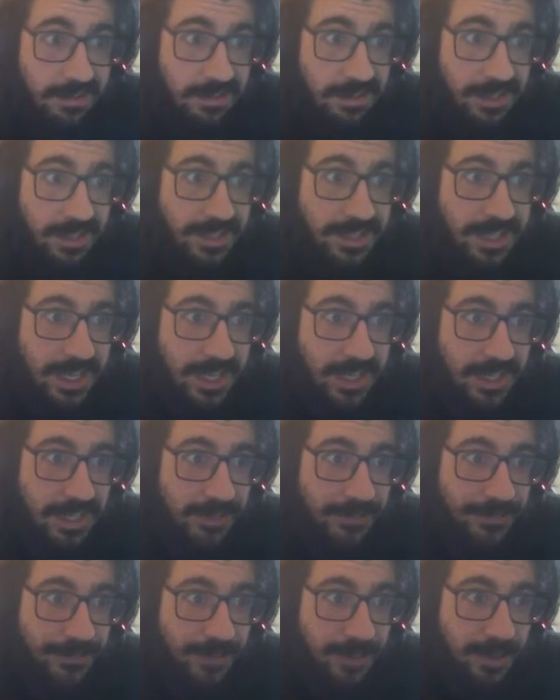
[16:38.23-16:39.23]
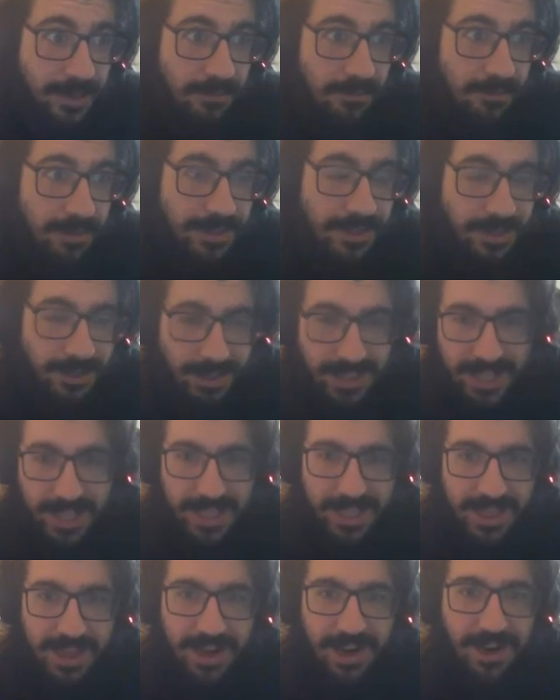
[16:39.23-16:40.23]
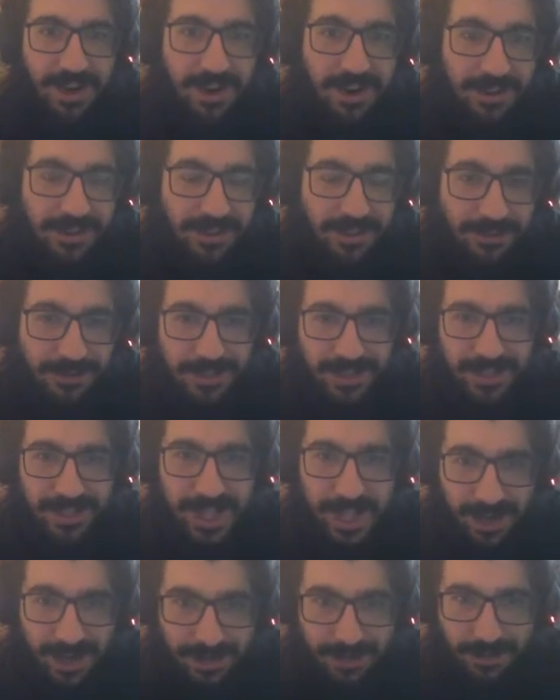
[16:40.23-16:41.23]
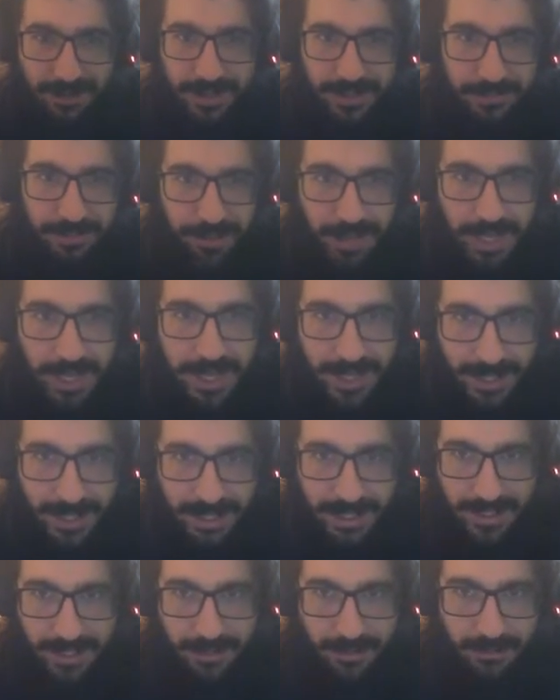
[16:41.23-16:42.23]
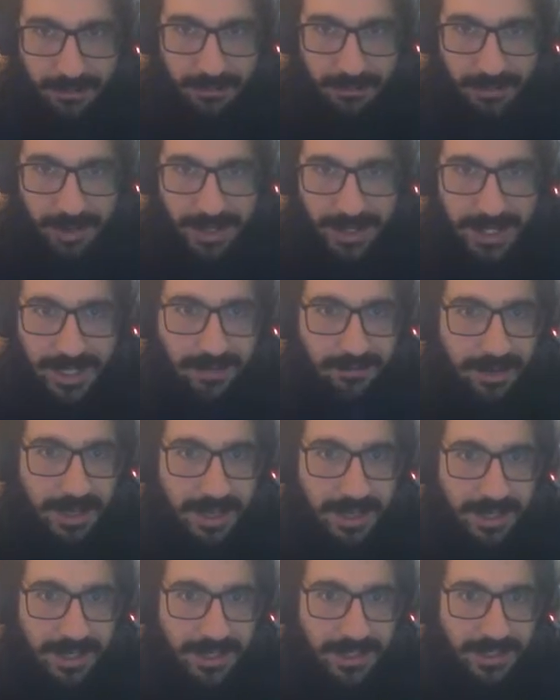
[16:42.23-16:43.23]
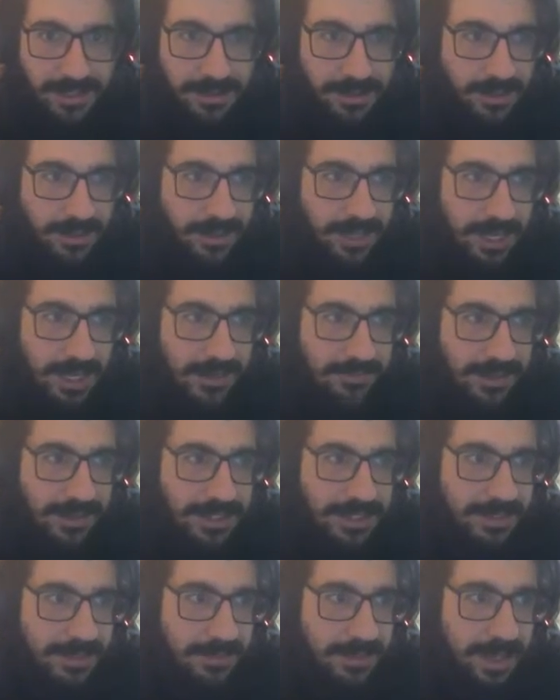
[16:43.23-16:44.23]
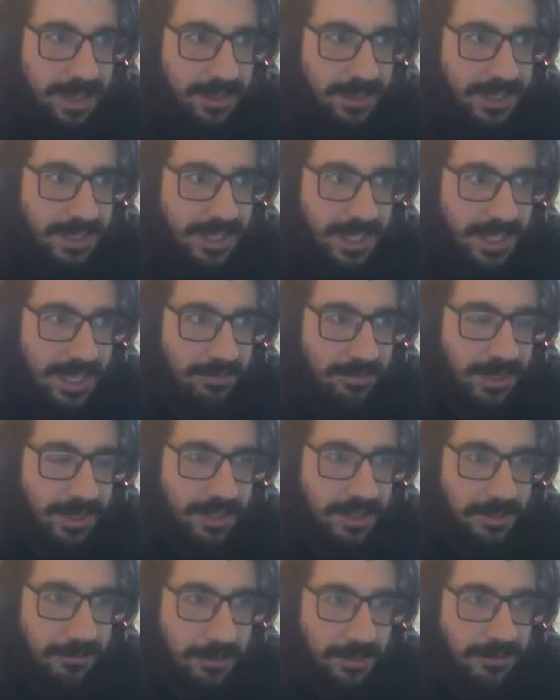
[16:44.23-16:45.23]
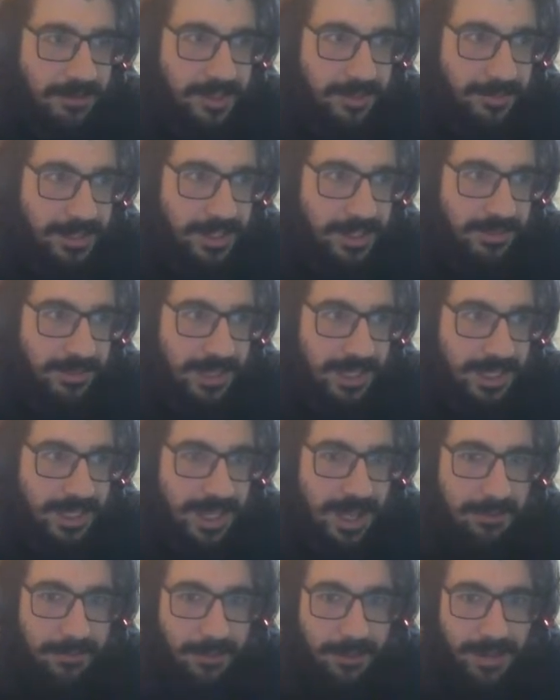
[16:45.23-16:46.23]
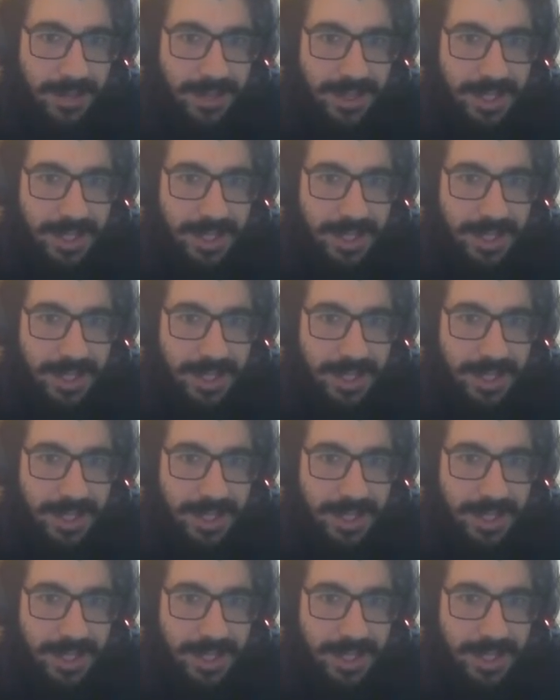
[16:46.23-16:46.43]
because like once you get there, you just you just play and then you rank up, right? Because you, you kind of understand what you're supposed to be doing at that point.